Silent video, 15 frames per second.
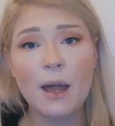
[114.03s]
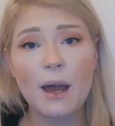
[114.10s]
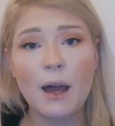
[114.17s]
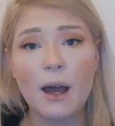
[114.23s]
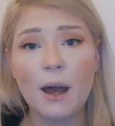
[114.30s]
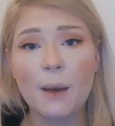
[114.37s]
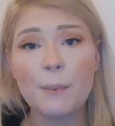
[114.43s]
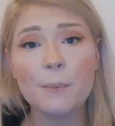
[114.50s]

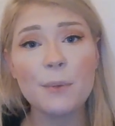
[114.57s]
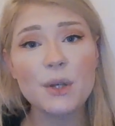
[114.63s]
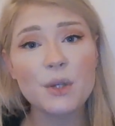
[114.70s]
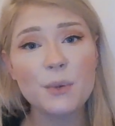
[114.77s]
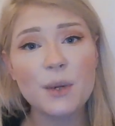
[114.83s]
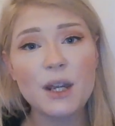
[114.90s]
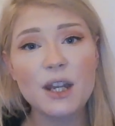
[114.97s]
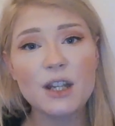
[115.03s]
uh,
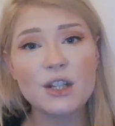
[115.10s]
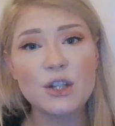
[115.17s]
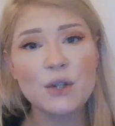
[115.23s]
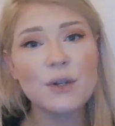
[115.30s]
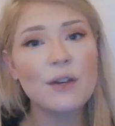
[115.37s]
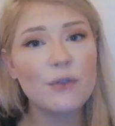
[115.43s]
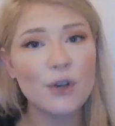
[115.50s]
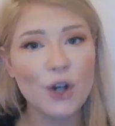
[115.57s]
between
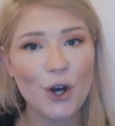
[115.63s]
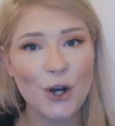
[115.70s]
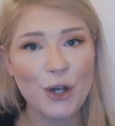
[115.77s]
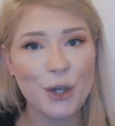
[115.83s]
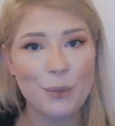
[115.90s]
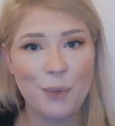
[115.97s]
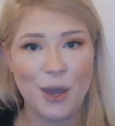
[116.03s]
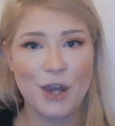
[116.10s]
two different
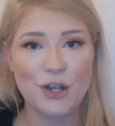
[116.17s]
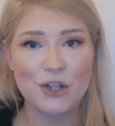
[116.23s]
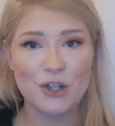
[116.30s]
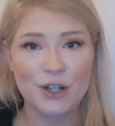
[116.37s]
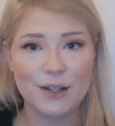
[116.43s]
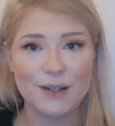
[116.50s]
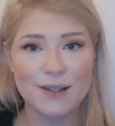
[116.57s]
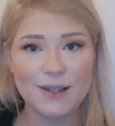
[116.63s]

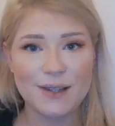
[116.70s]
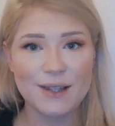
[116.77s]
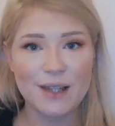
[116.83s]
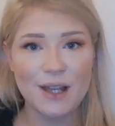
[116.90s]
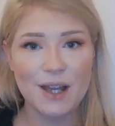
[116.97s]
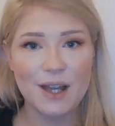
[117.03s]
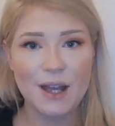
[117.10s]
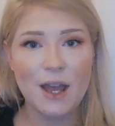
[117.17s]
occupations.
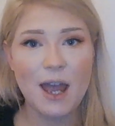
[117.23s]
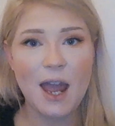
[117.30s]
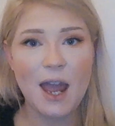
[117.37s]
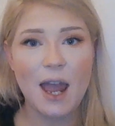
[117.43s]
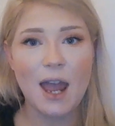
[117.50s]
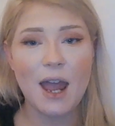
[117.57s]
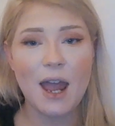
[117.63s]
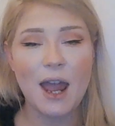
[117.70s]

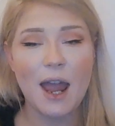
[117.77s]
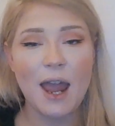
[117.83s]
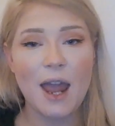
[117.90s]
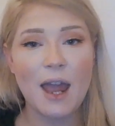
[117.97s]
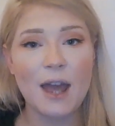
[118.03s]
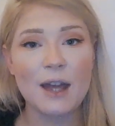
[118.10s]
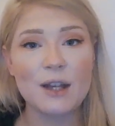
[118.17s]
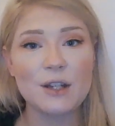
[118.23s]

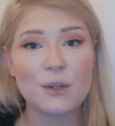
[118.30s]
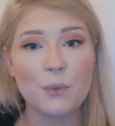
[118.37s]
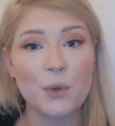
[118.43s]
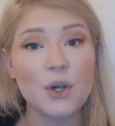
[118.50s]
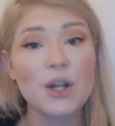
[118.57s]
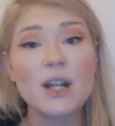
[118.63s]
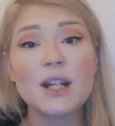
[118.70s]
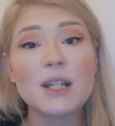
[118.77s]
And
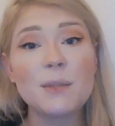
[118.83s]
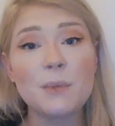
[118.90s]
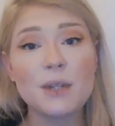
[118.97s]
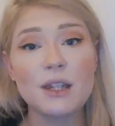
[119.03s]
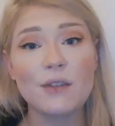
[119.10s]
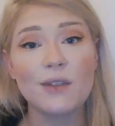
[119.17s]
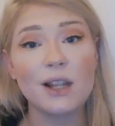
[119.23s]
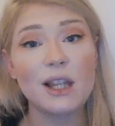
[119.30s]
we're going to
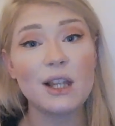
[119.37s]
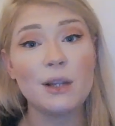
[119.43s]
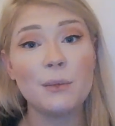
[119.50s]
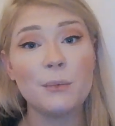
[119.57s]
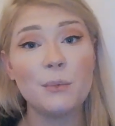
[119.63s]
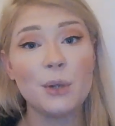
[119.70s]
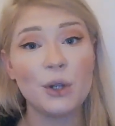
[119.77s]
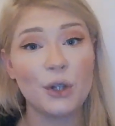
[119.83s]
specifically
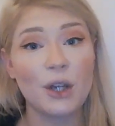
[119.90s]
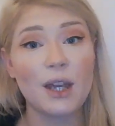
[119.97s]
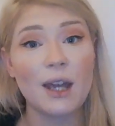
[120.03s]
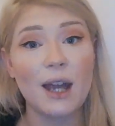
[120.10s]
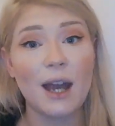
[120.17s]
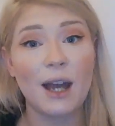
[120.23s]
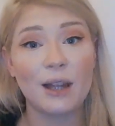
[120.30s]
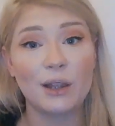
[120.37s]
be
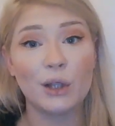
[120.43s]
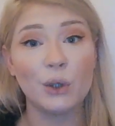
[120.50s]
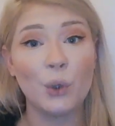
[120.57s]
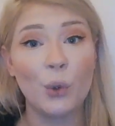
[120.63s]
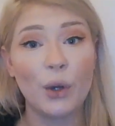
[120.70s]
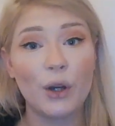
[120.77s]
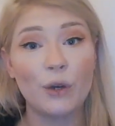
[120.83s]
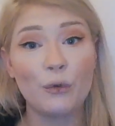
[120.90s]
looking at the
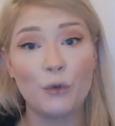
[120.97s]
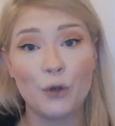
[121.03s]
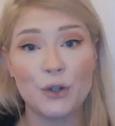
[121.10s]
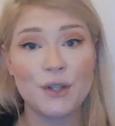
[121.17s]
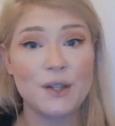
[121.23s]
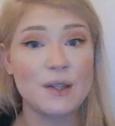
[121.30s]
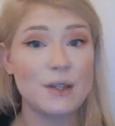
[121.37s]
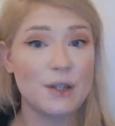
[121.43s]
lawyer
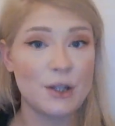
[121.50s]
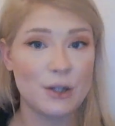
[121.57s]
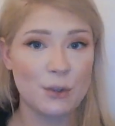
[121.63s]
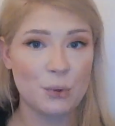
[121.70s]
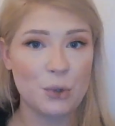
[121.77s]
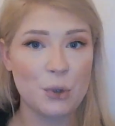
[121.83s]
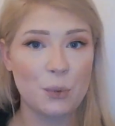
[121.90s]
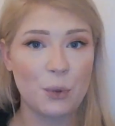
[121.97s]
versus the
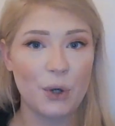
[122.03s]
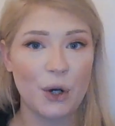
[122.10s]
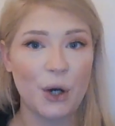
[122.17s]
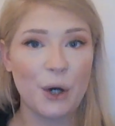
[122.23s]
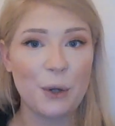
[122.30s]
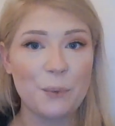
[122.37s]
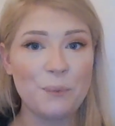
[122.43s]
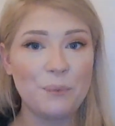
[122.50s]
social
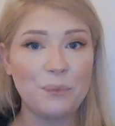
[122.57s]
worker,